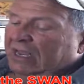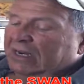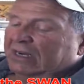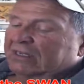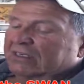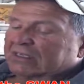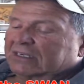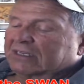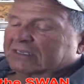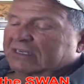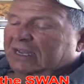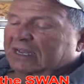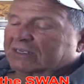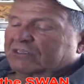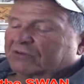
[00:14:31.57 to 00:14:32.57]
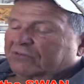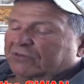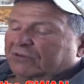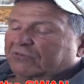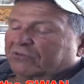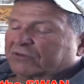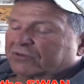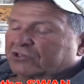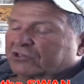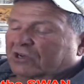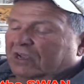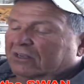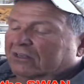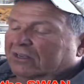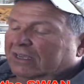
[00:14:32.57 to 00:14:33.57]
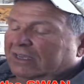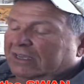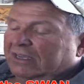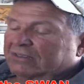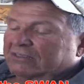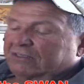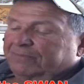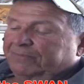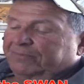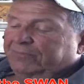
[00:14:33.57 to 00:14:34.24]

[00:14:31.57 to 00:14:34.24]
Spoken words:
it is a catastrophe for a child, I guess.